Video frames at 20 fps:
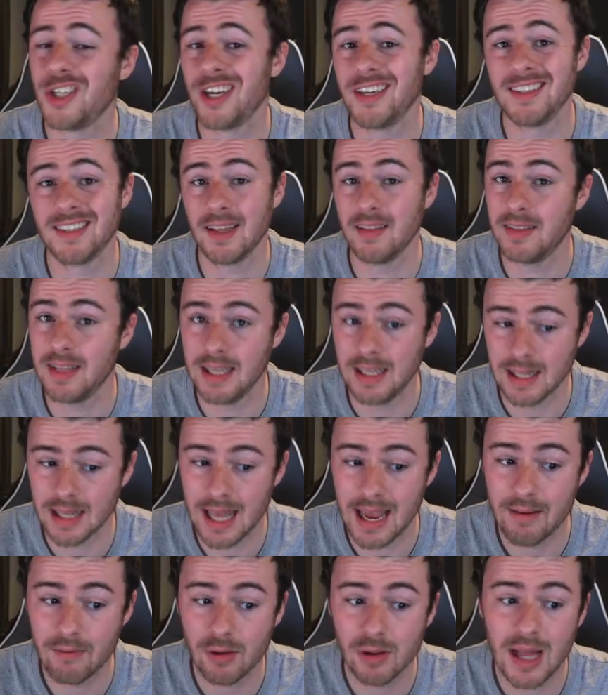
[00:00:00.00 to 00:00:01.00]
is the
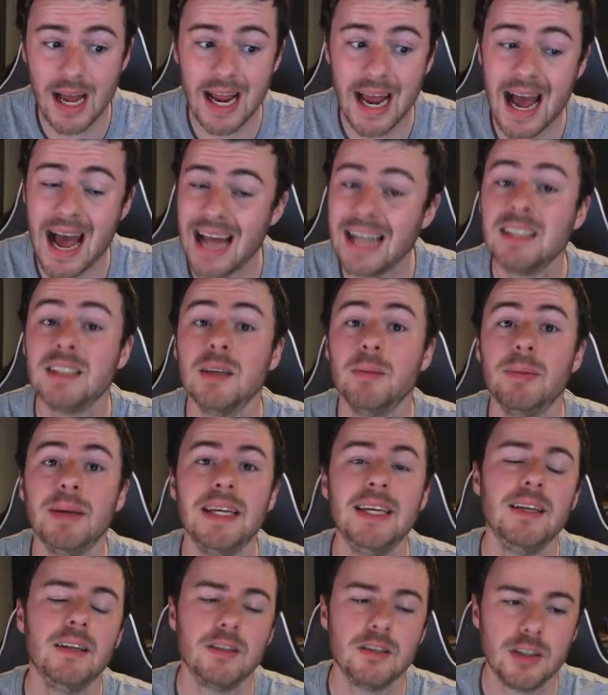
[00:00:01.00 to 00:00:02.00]
level I had to
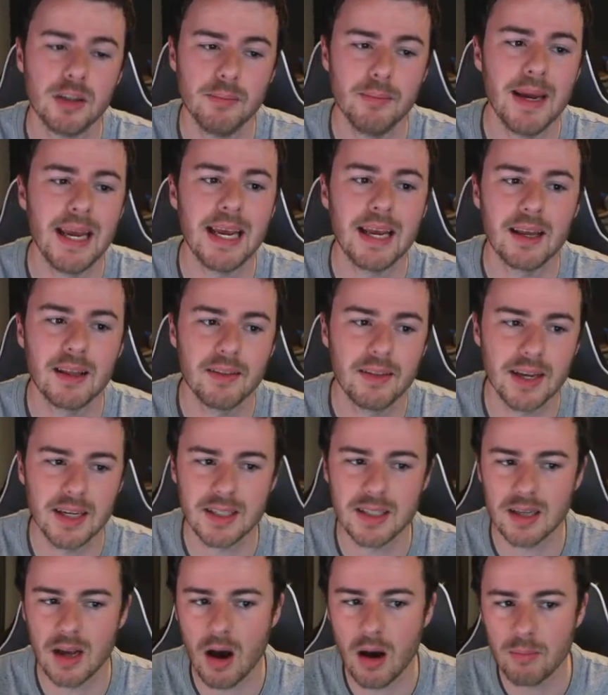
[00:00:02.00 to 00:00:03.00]
be to make
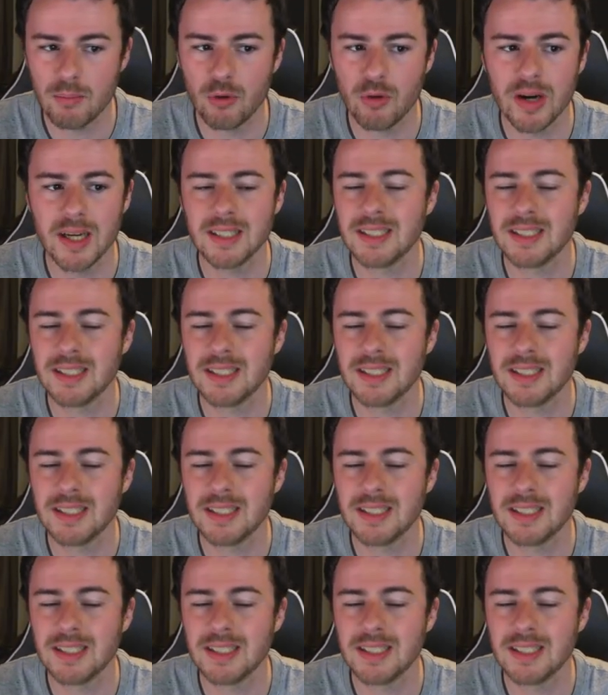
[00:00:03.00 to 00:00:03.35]
this upgrade